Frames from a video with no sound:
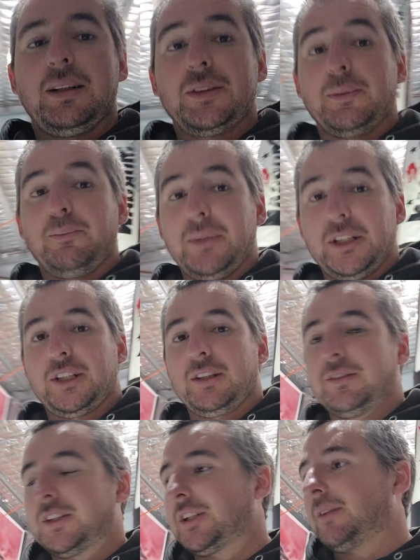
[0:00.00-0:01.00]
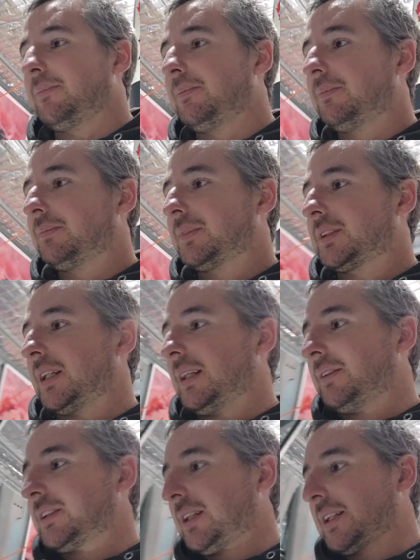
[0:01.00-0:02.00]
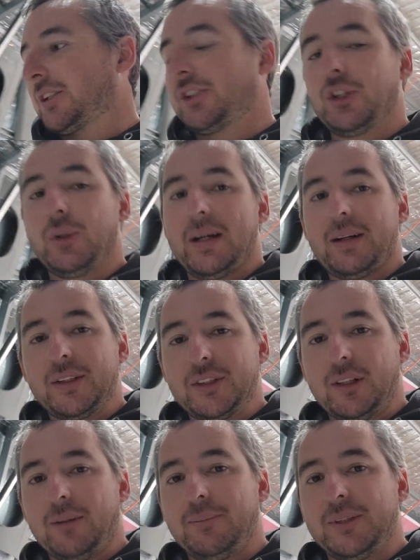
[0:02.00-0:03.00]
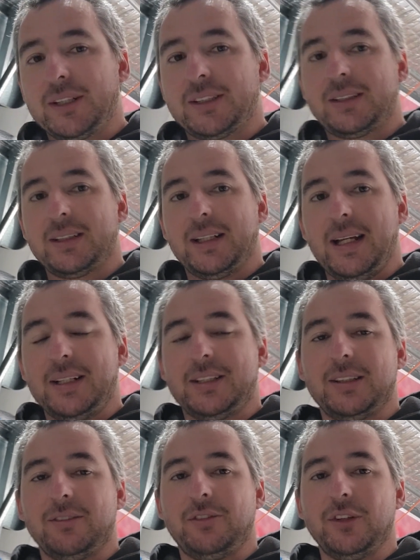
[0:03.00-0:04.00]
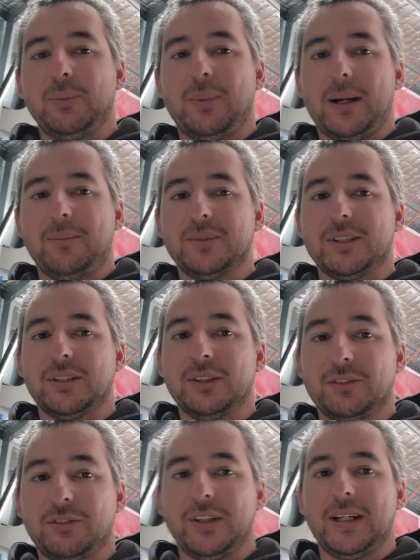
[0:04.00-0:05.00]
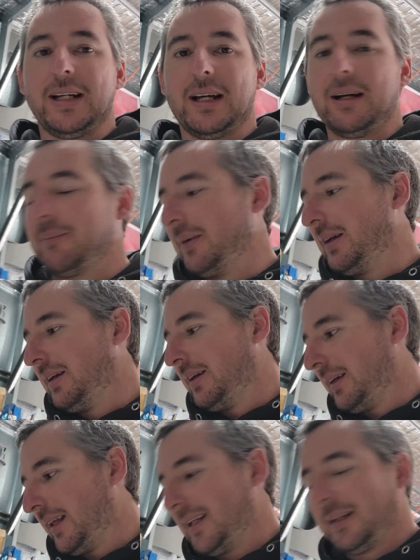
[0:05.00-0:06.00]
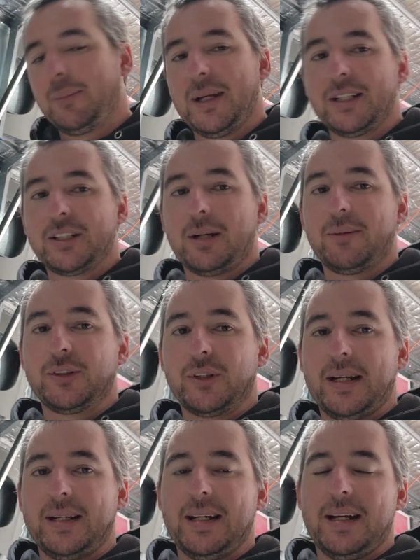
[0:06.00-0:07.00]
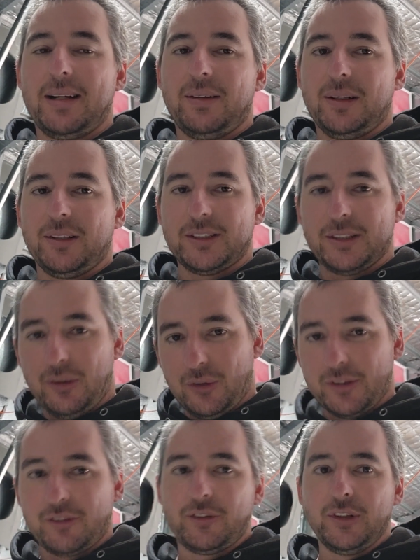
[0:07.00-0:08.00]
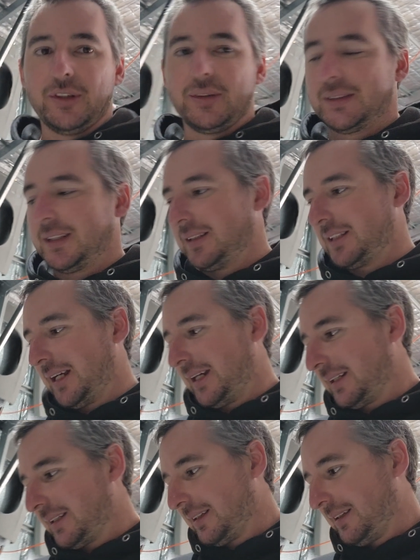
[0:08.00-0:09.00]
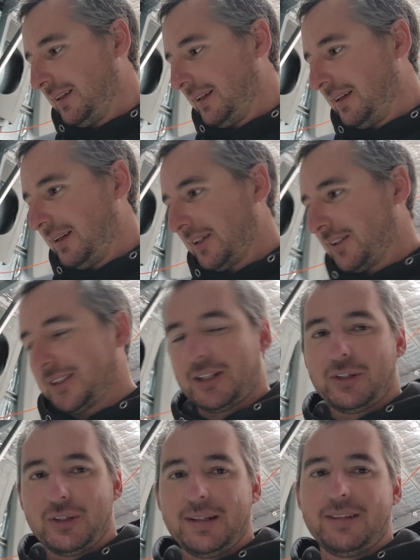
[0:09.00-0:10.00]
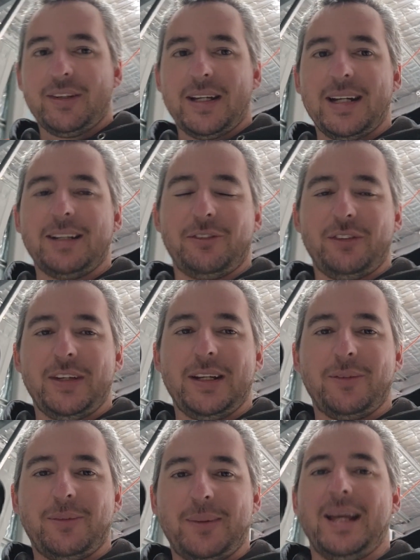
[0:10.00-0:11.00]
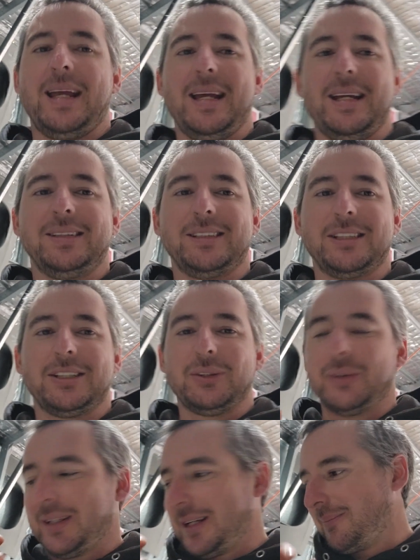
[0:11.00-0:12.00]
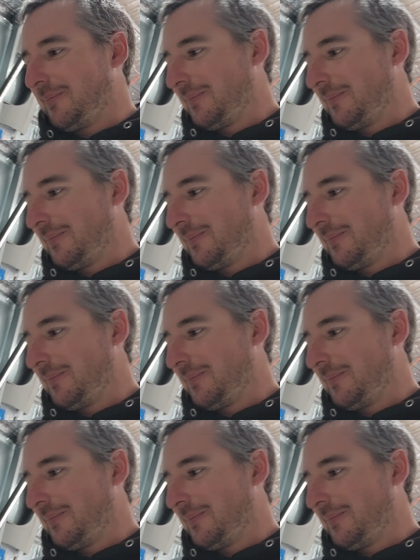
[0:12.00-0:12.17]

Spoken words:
It was a mission of a job. So that was like a 2-hour job just to get to the fuel pump to do the fitting up, and in the meantime it drained out. I lost all the fuel that was in the tank because I couldn't even get to the fitting with my hands to do it up.